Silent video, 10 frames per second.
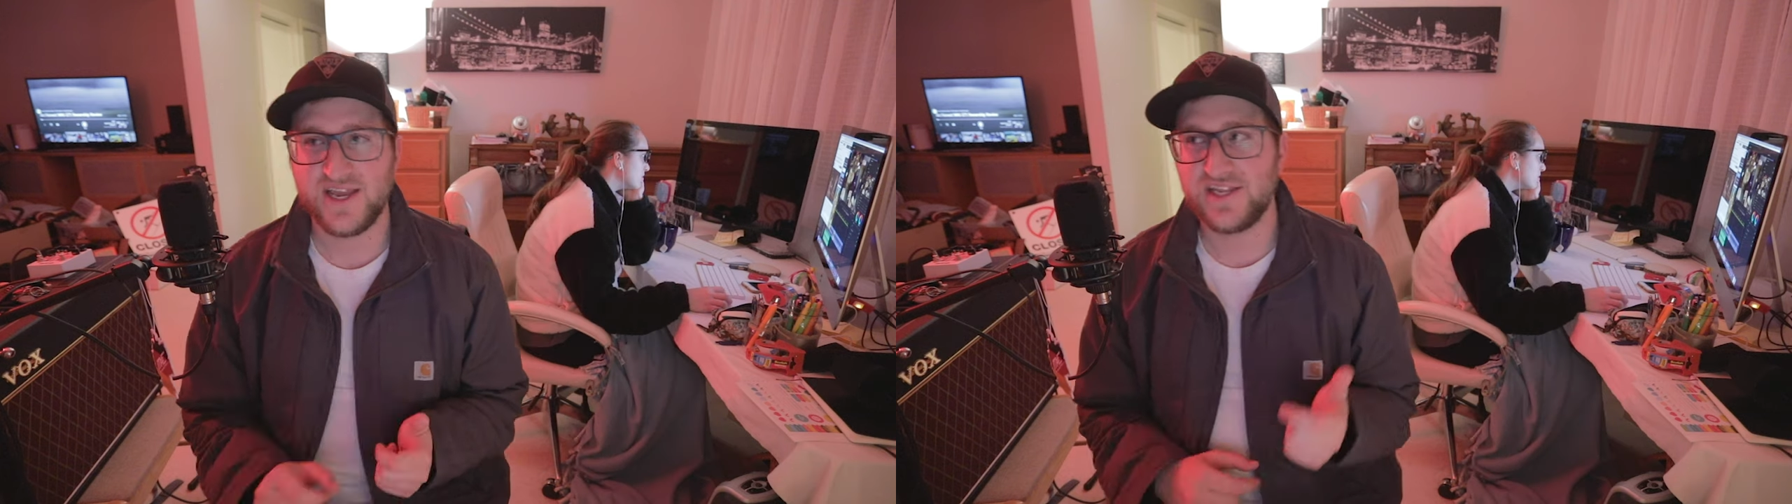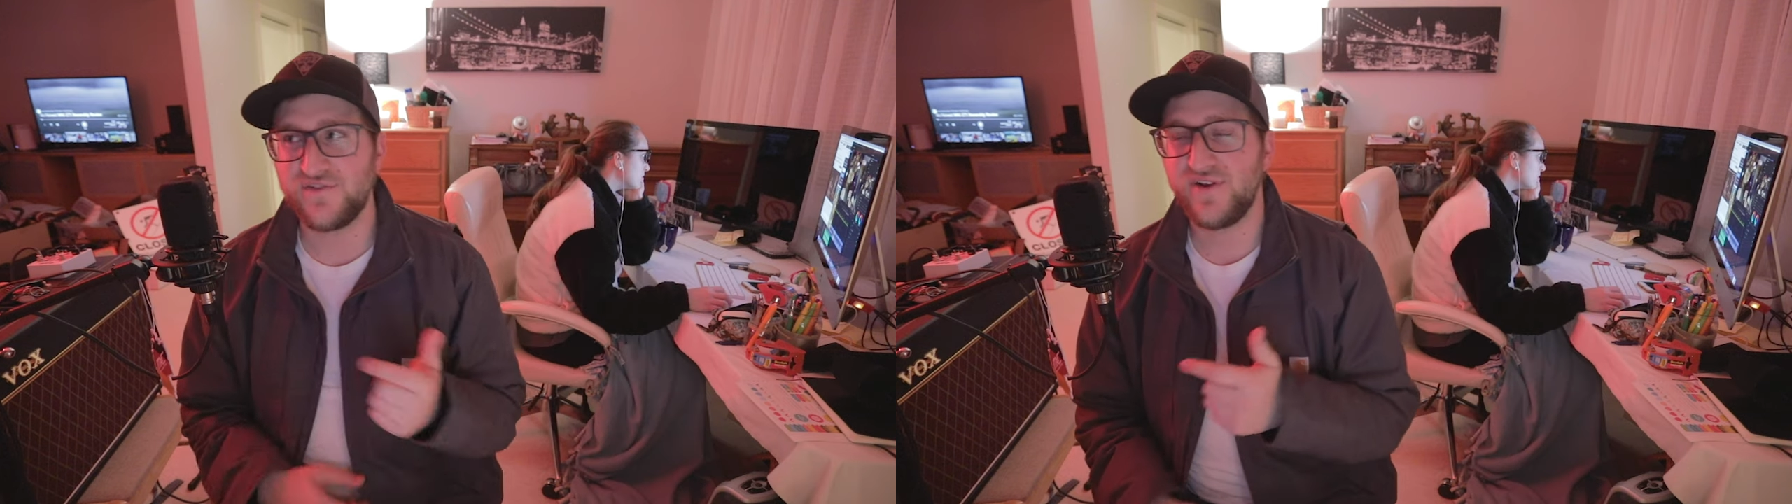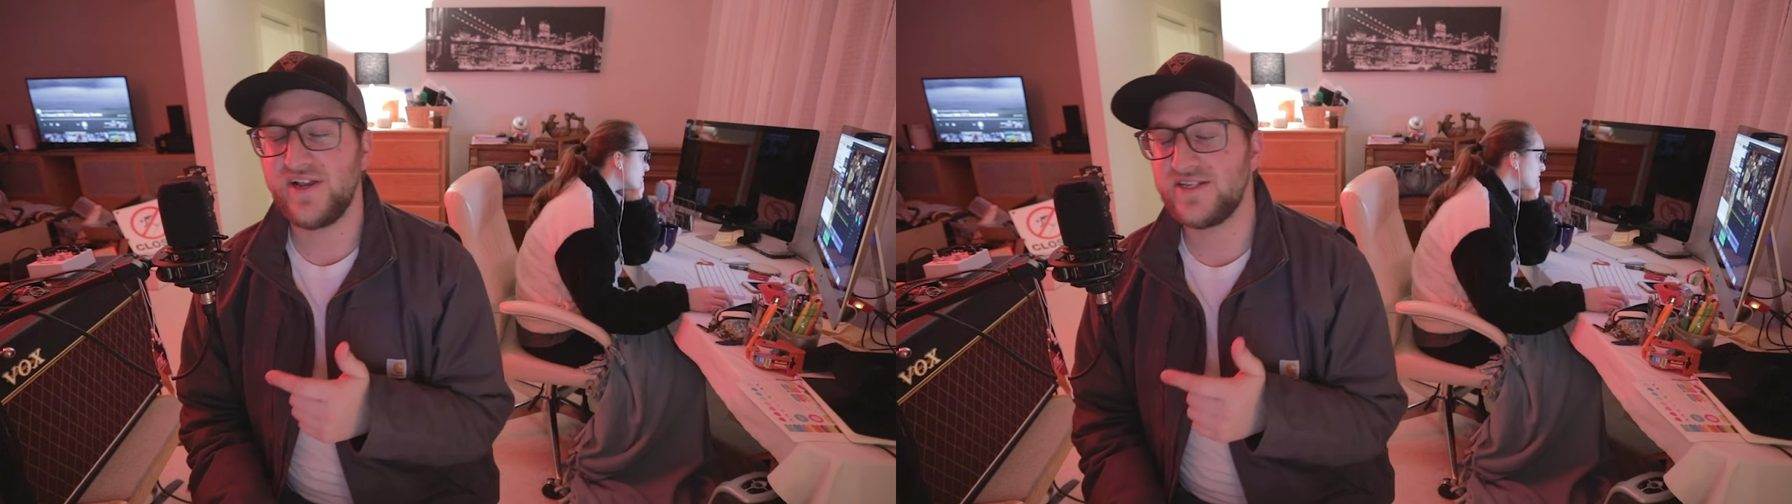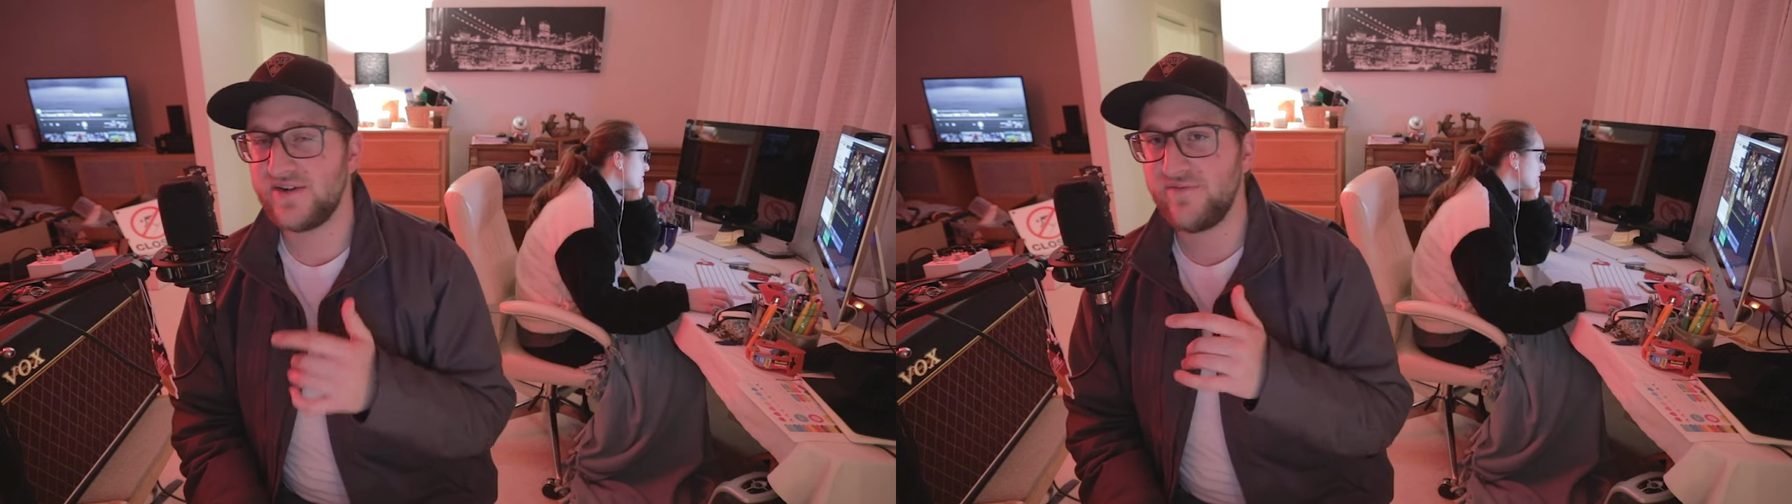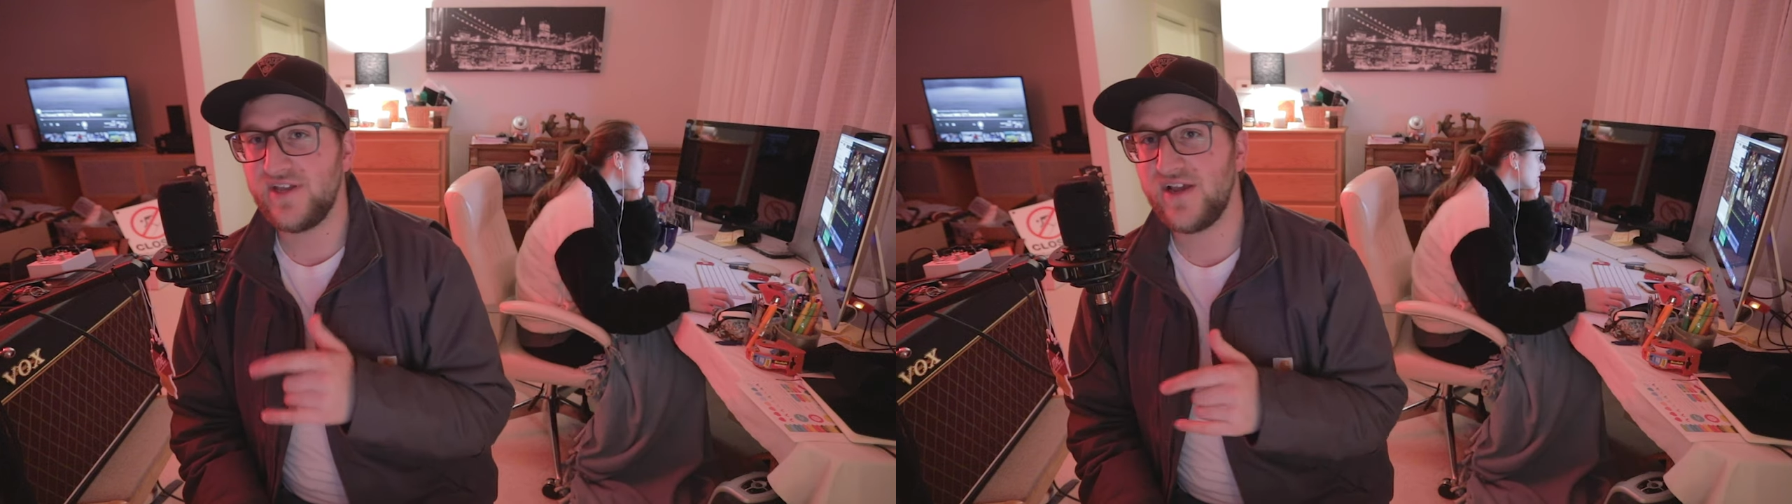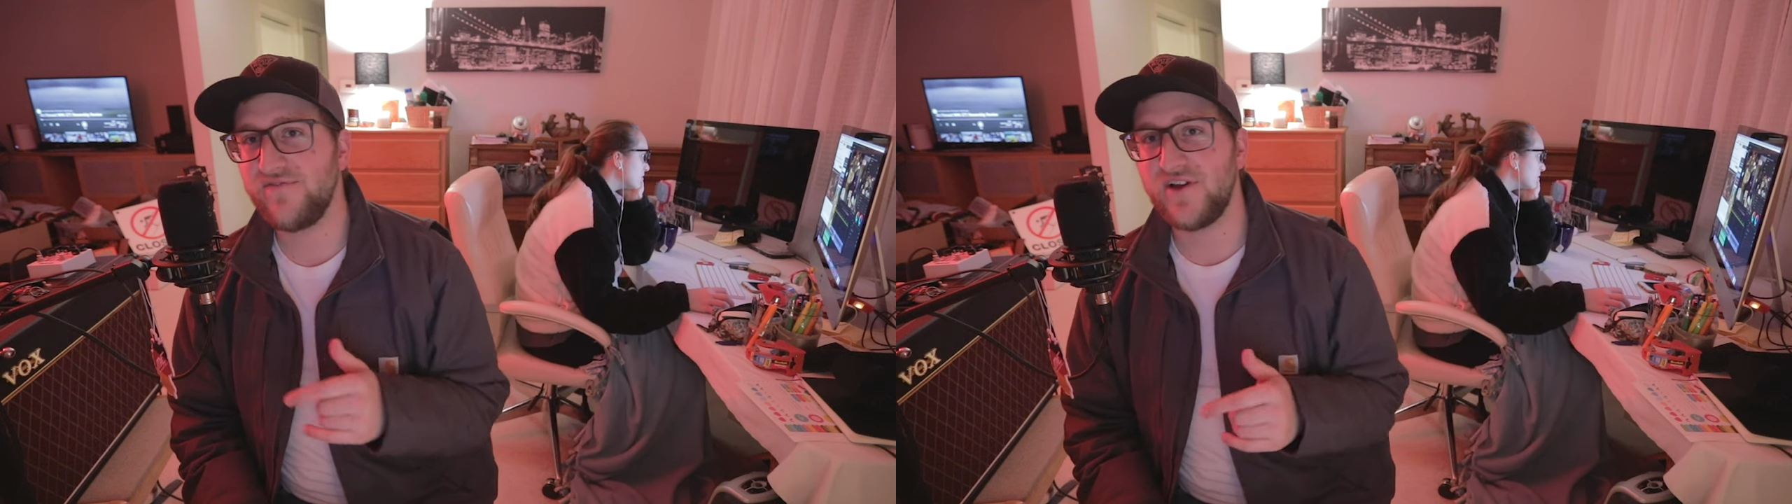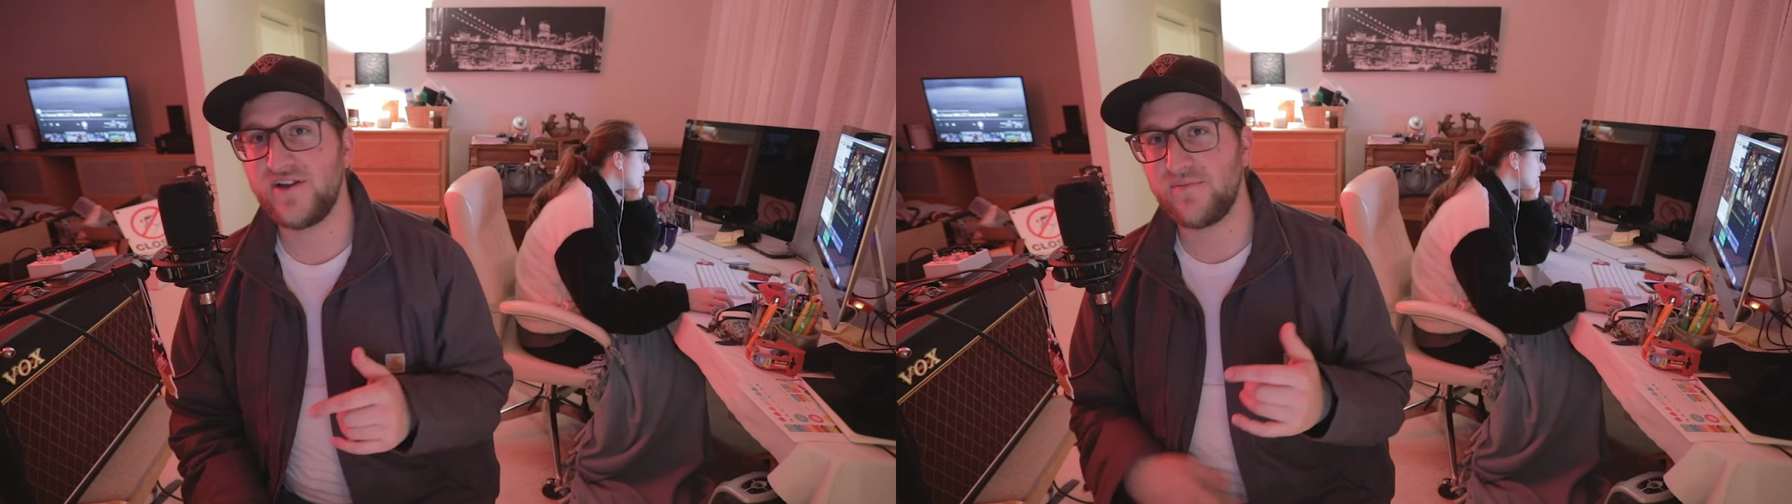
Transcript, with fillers: And it's funny because everything I've done